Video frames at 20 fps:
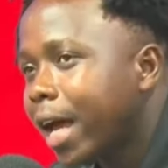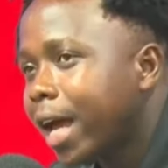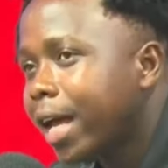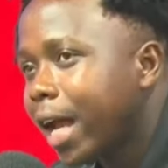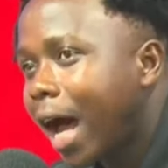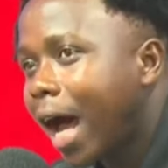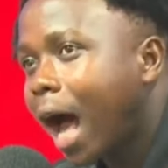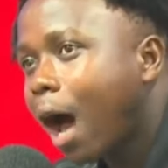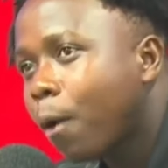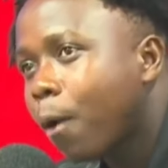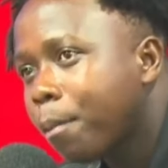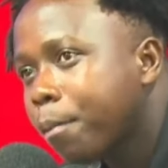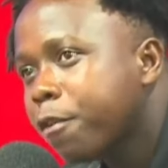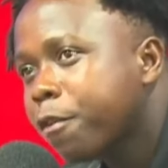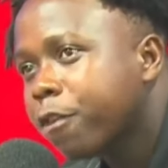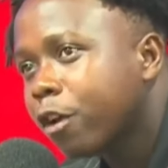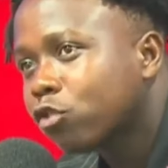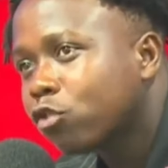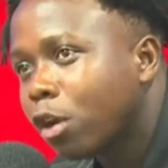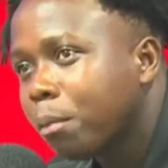And how
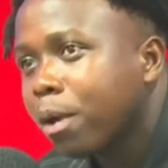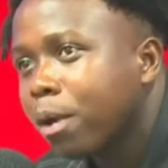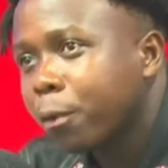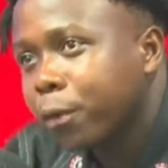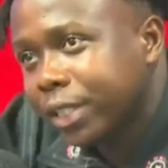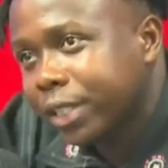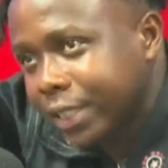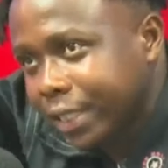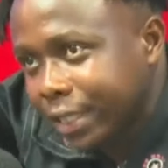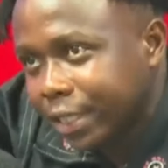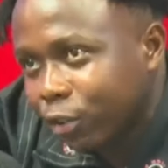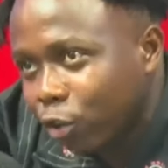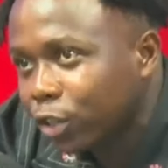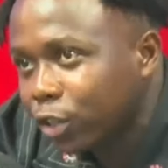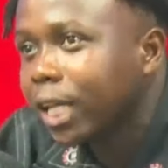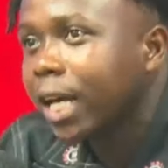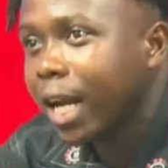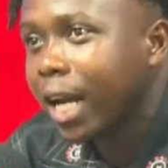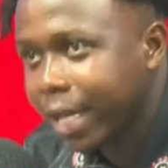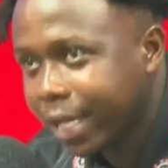I'm first on rich,
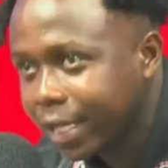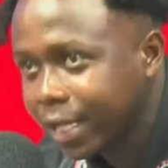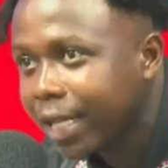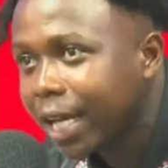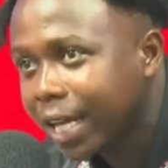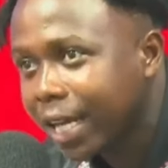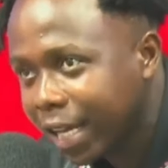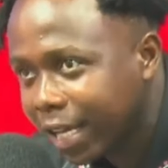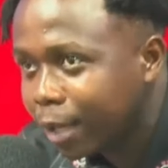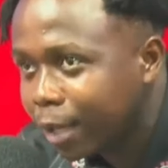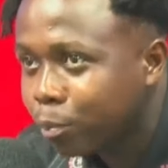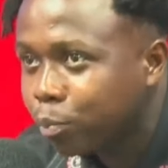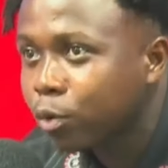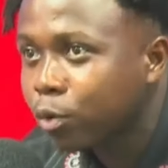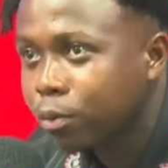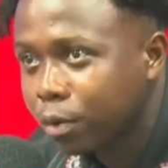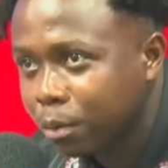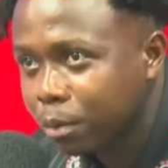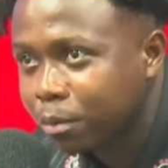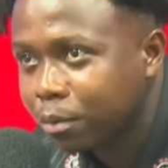Dr. Likey, na na ye
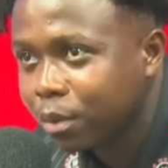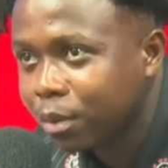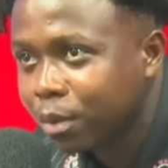problem.